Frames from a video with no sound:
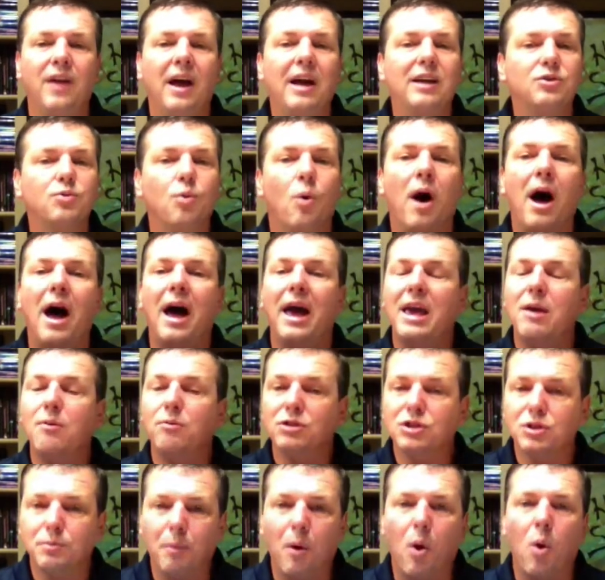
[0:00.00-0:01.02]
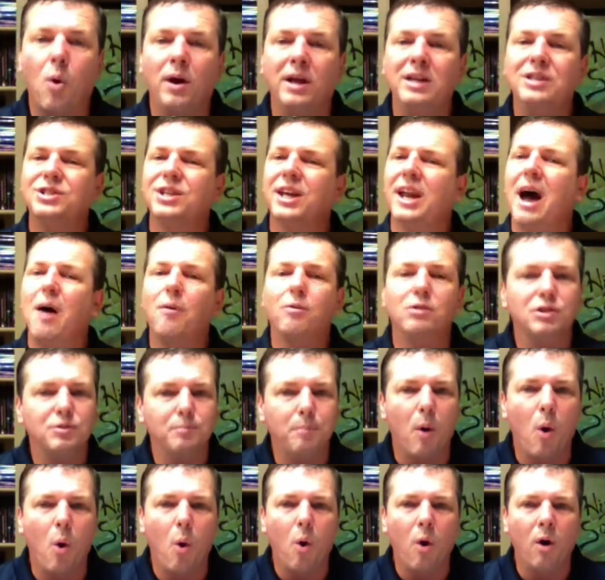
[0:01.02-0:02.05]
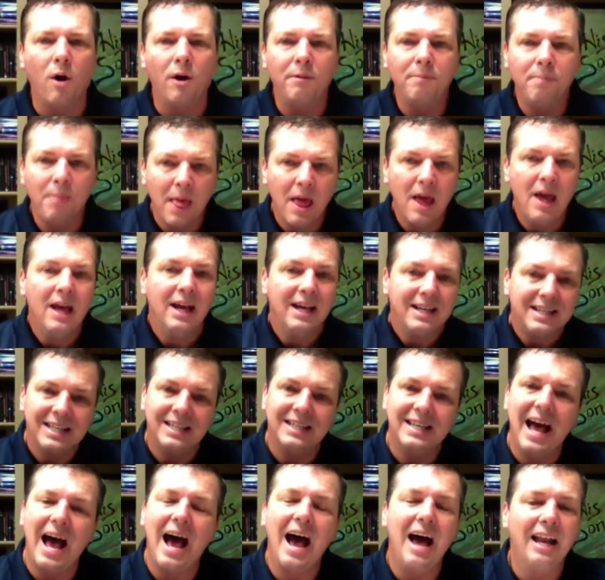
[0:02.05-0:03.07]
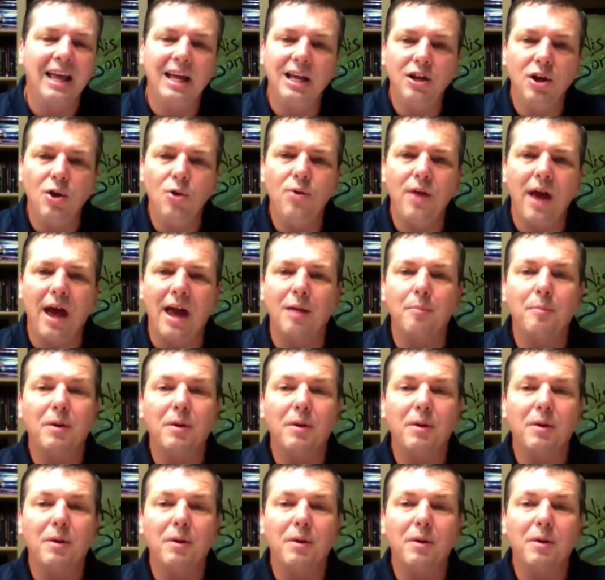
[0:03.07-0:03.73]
That's why he was born. He said, "I was born to die," and he knew that.